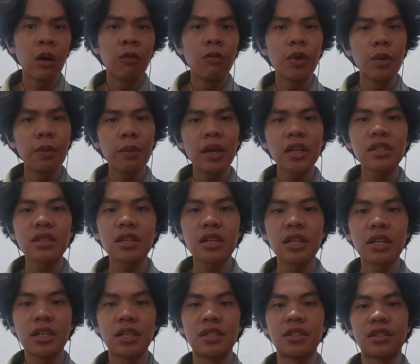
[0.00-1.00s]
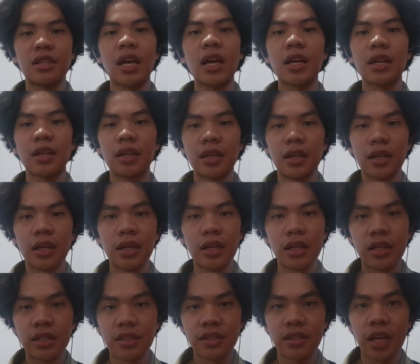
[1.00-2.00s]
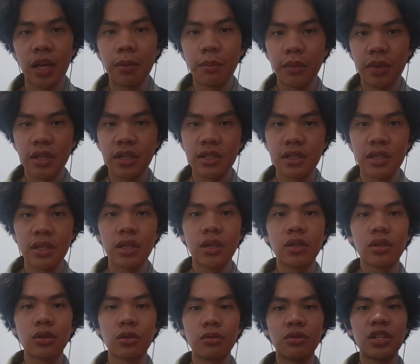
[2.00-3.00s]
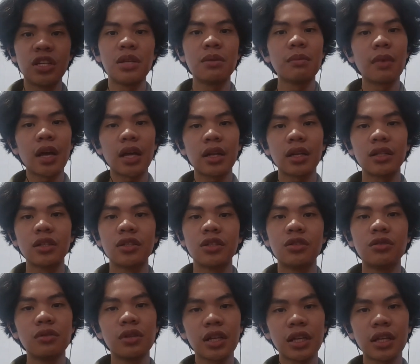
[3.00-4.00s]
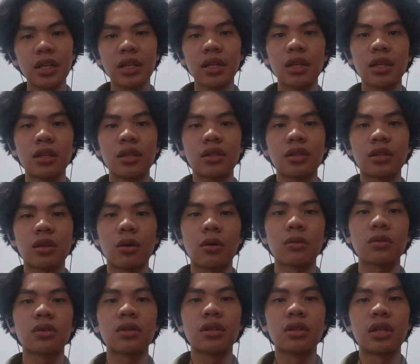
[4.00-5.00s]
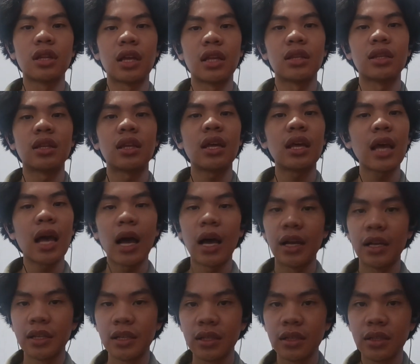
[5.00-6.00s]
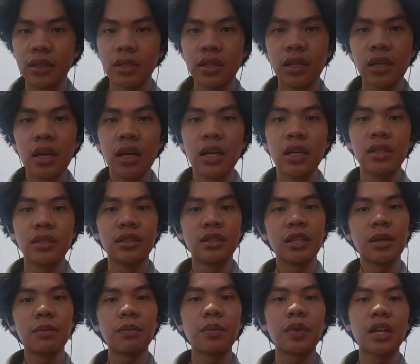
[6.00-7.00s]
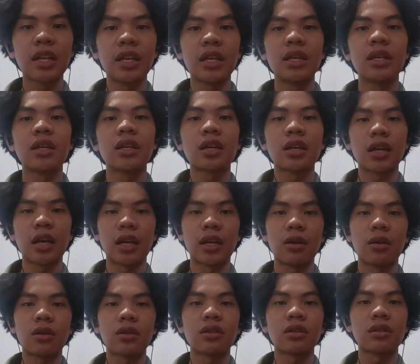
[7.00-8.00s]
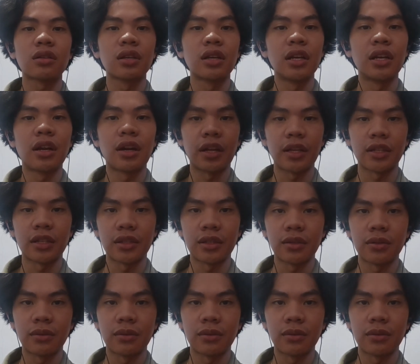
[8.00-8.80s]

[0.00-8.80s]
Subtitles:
We must redesign assignments to demand unique thought that AI simply cannot generate.